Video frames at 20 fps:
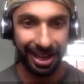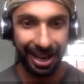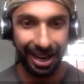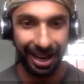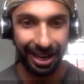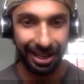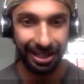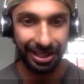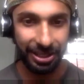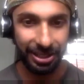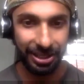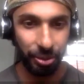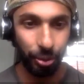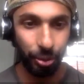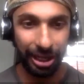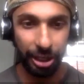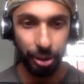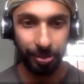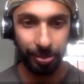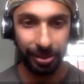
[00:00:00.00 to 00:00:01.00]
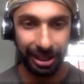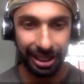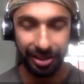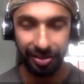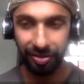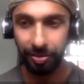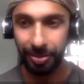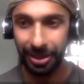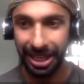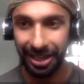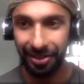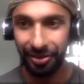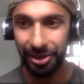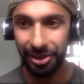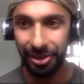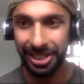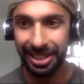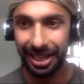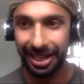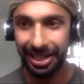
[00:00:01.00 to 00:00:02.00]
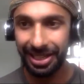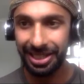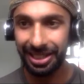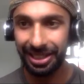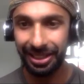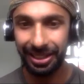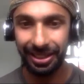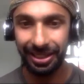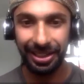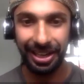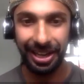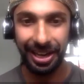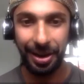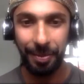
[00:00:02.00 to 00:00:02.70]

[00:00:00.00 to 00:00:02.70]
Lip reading: and why you believe behavioral science can